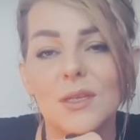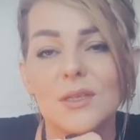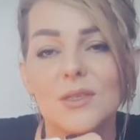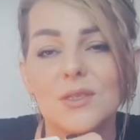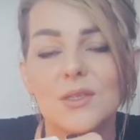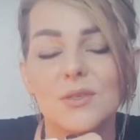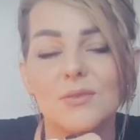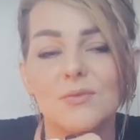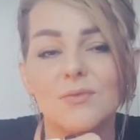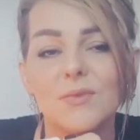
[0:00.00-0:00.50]

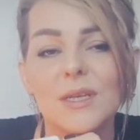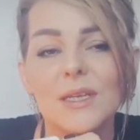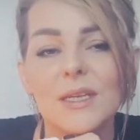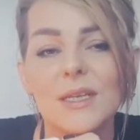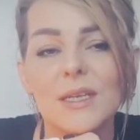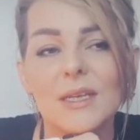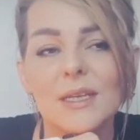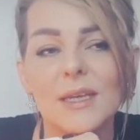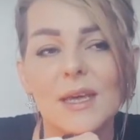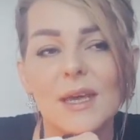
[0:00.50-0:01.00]
to
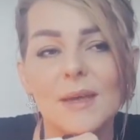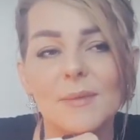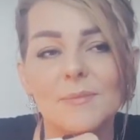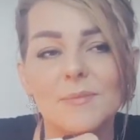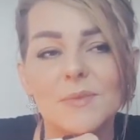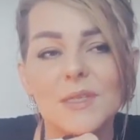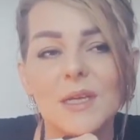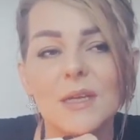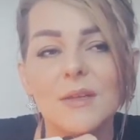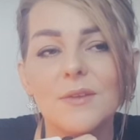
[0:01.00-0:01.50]
really um,
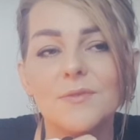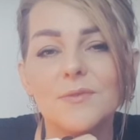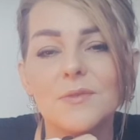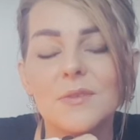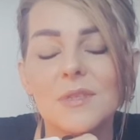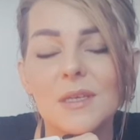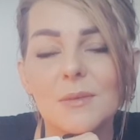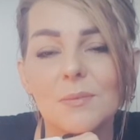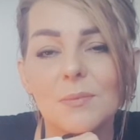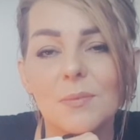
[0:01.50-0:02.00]
delve
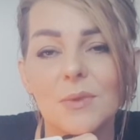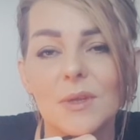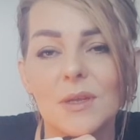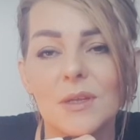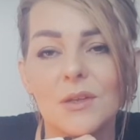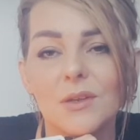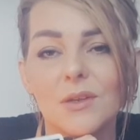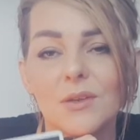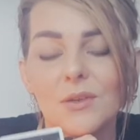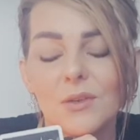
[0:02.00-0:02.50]
deep
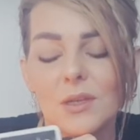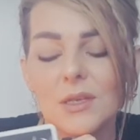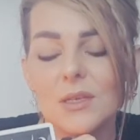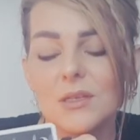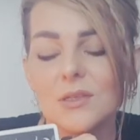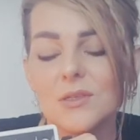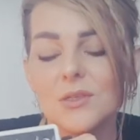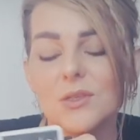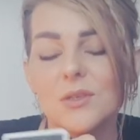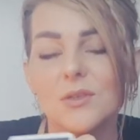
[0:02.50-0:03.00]
in,
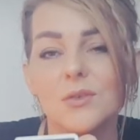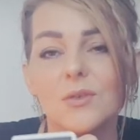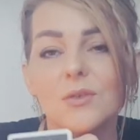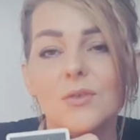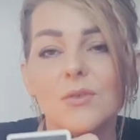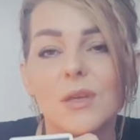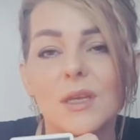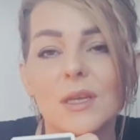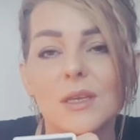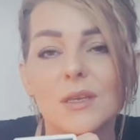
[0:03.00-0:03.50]
into your
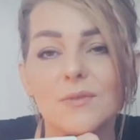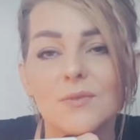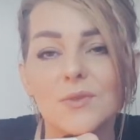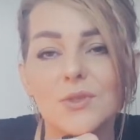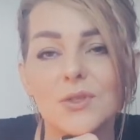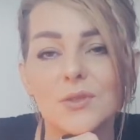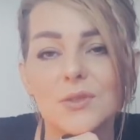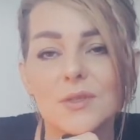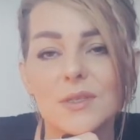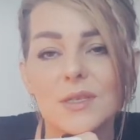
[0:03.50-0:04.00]
creative
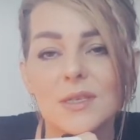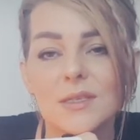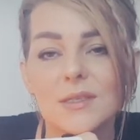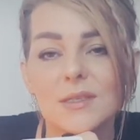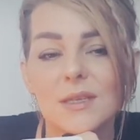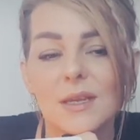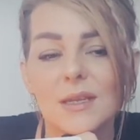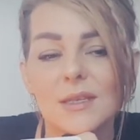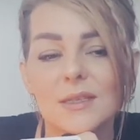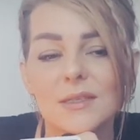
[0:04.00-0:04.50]
juices
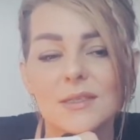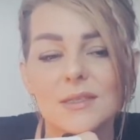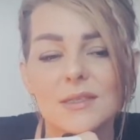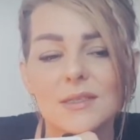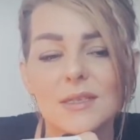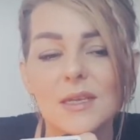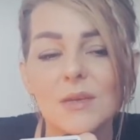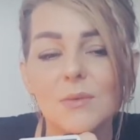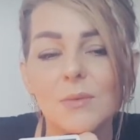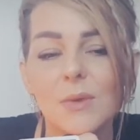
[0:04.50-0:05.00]
and
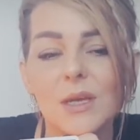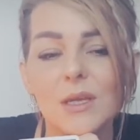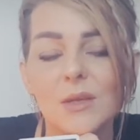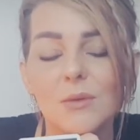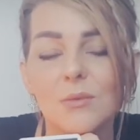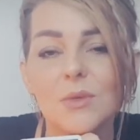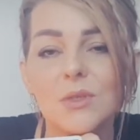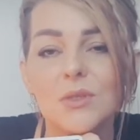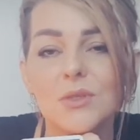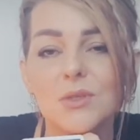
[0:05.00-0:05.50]
see where you
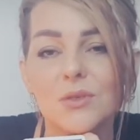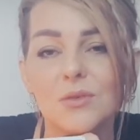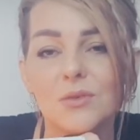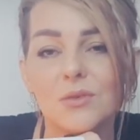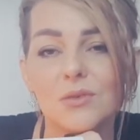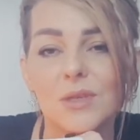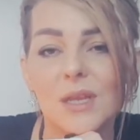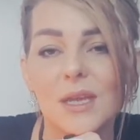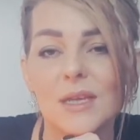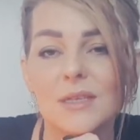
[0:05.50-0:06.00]
want to go
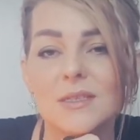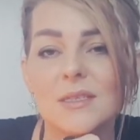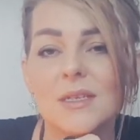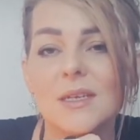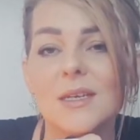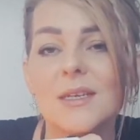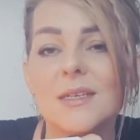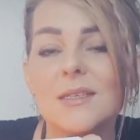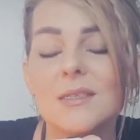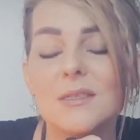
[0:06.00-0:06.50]
next,
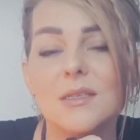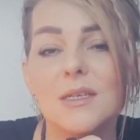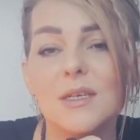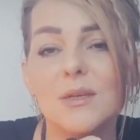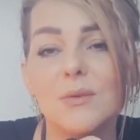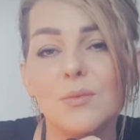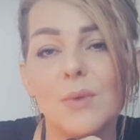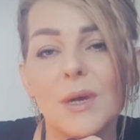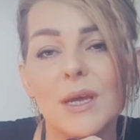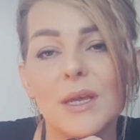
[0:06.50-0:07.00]
see
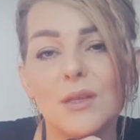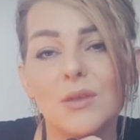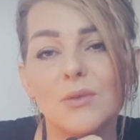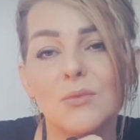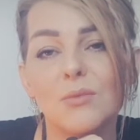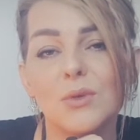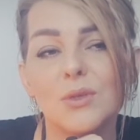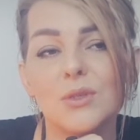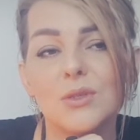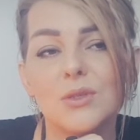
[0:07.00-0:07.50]
where you
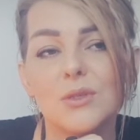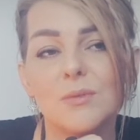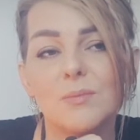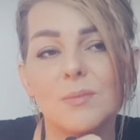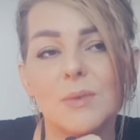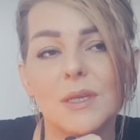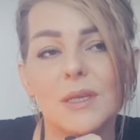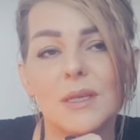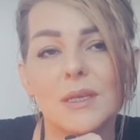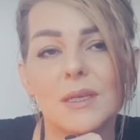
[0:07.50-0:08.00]
want to
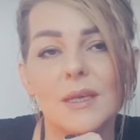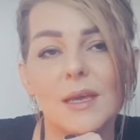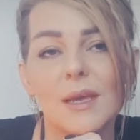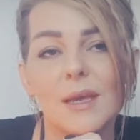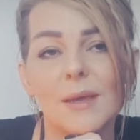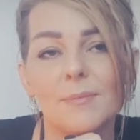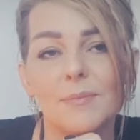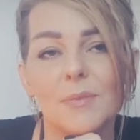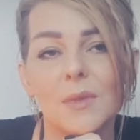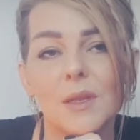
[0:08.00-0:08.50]
be
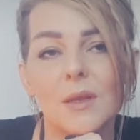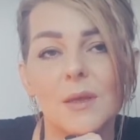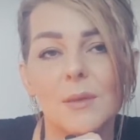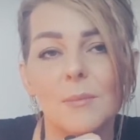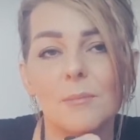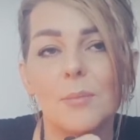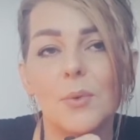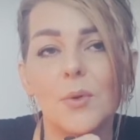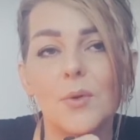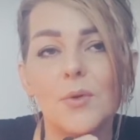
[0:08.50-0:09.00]
um,
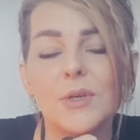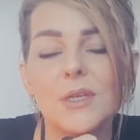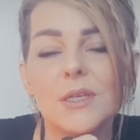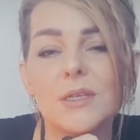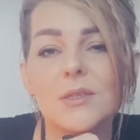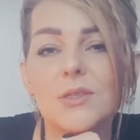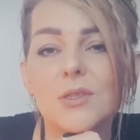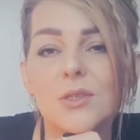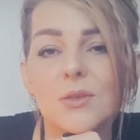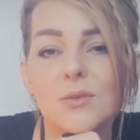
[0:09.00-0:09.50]
born
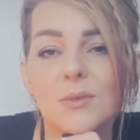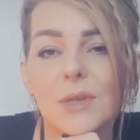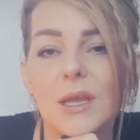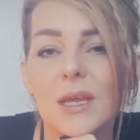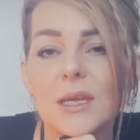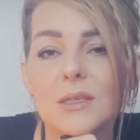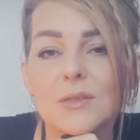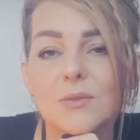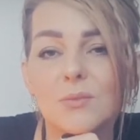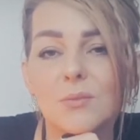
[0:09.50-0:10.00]
into
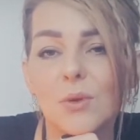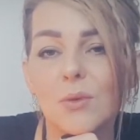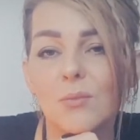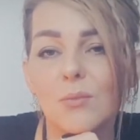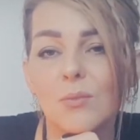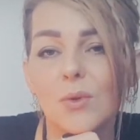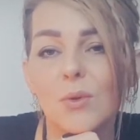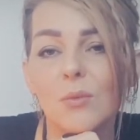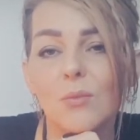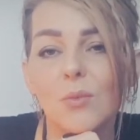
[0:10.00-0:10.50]
next,
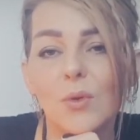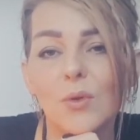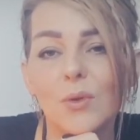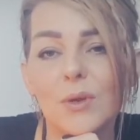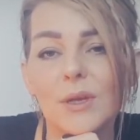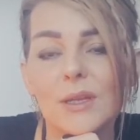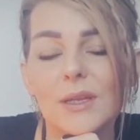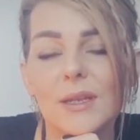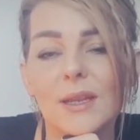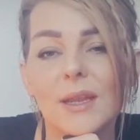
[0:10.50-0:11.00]
what, what
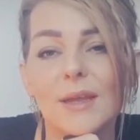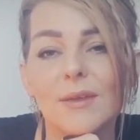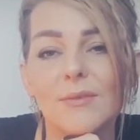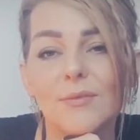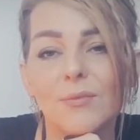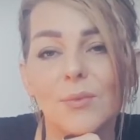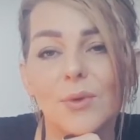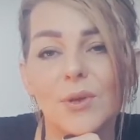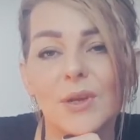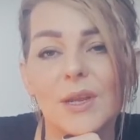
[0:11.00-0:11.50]
walk in
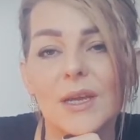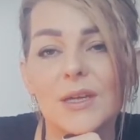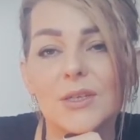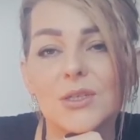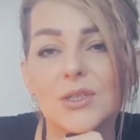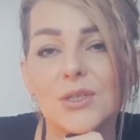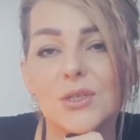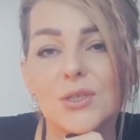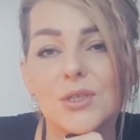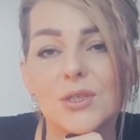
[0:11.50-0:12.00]
life, what
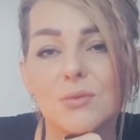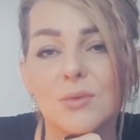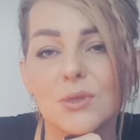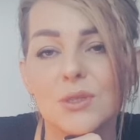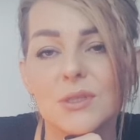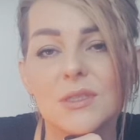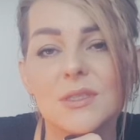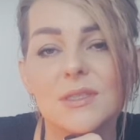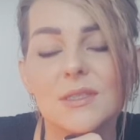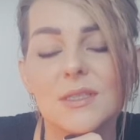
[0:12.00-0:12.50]
action do you
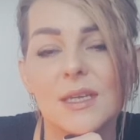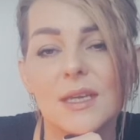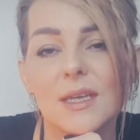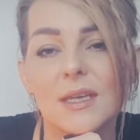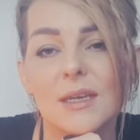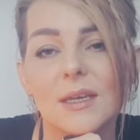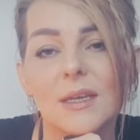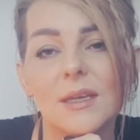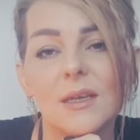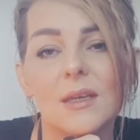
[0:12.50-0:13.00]
want to
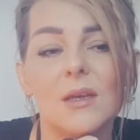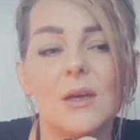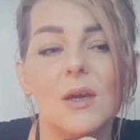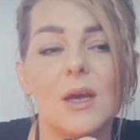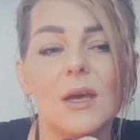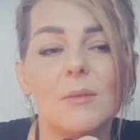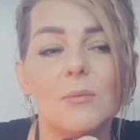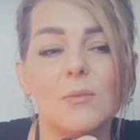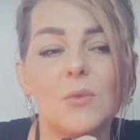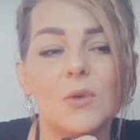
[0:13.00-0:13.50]
take,
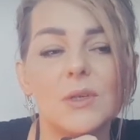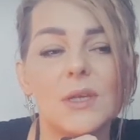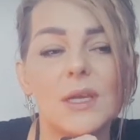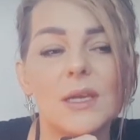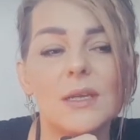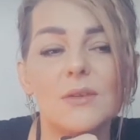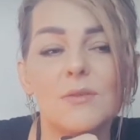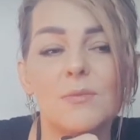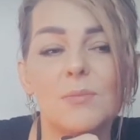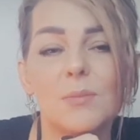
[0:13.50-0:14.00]
um, what
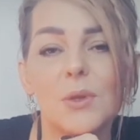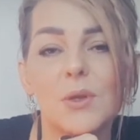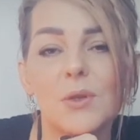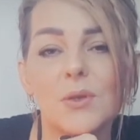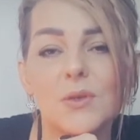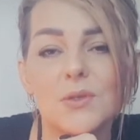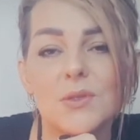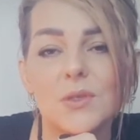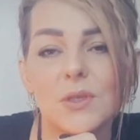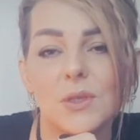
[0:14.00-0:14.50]
kind of
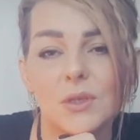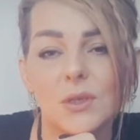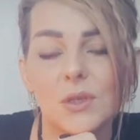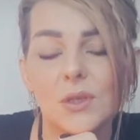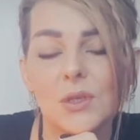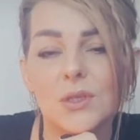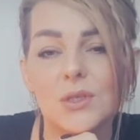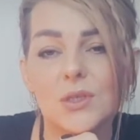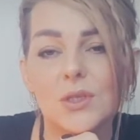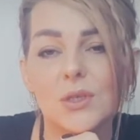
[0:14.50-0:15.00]
person
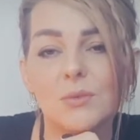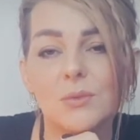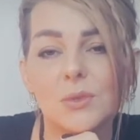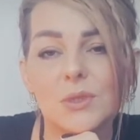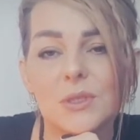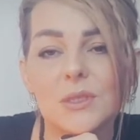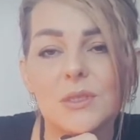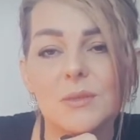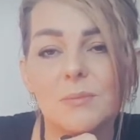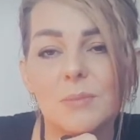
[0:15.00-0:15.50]
do you
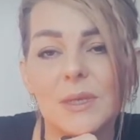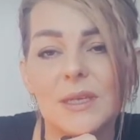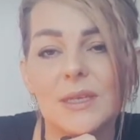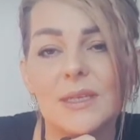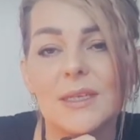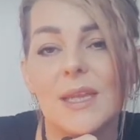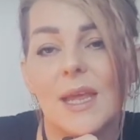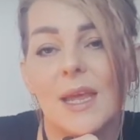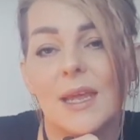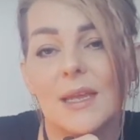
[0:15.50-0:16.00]
want to be
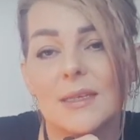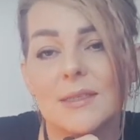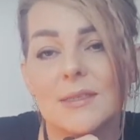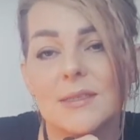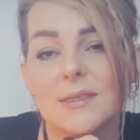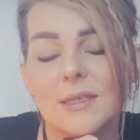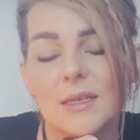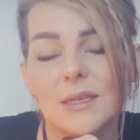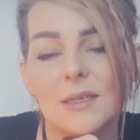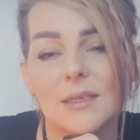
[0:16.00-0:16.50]

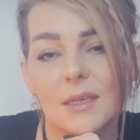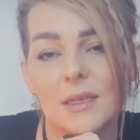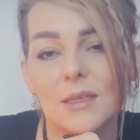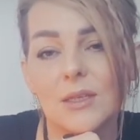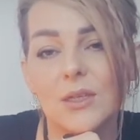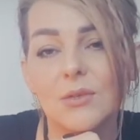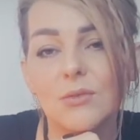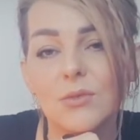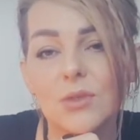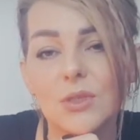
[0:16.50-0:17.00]
next? And, and
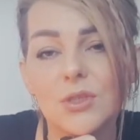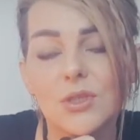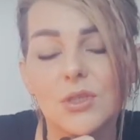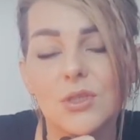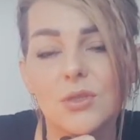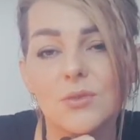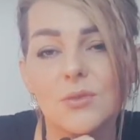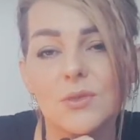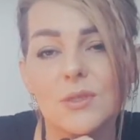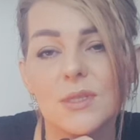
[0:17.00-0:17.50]
you can
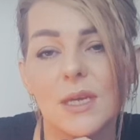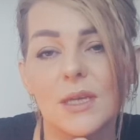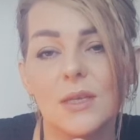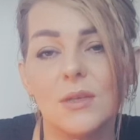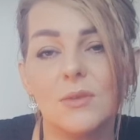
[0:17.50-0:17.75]
choose that.